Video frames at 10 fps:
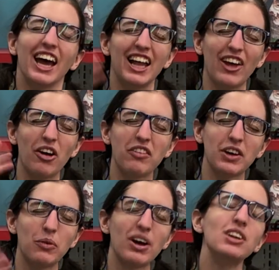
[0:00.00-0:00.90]
Hello
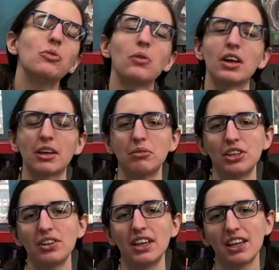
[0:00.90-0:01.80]
everyone, welcome
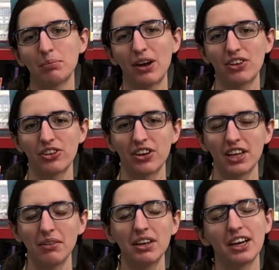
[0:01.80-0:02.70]
to Little Sprout
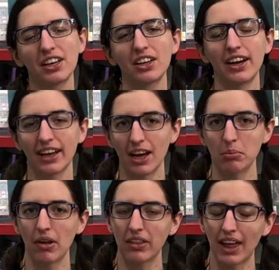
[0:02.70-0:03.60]
Storytime here at Clark County
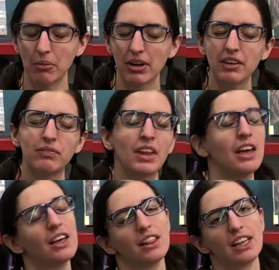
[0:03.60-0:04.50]
Public Library.
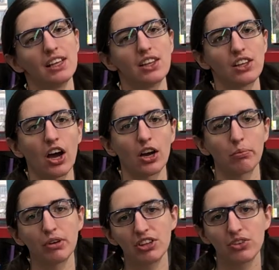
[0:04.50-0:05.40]
This is our
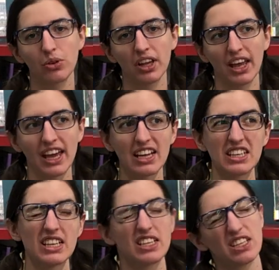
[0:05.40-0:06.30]
preschool
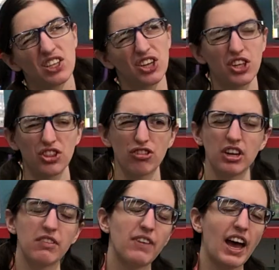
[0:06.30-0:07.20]
ages
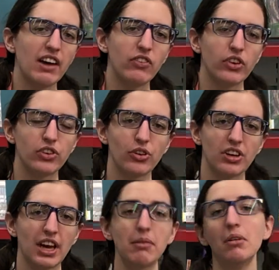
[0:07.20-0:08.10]
3 to 5
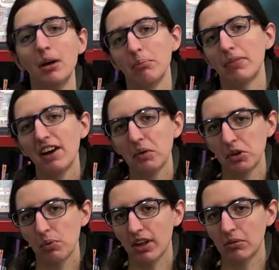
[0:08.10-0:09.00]
storytime.
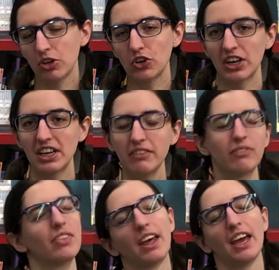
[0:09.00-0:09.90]
Everyone's welcome to join in.
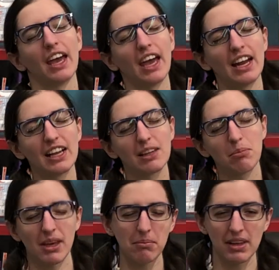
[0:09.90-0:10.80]
And it's
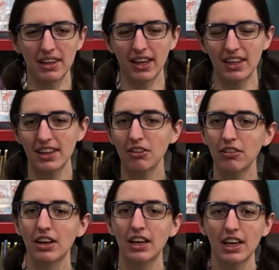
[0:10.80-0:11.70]
me, Miss Alissa,
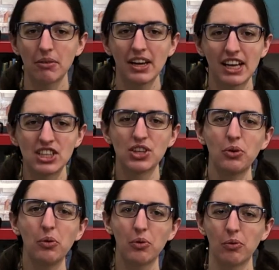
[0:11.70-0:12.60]
coming at you
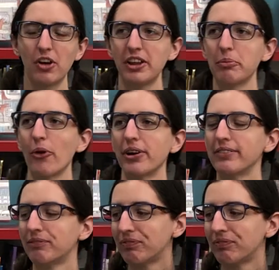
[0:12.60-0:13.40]
once more.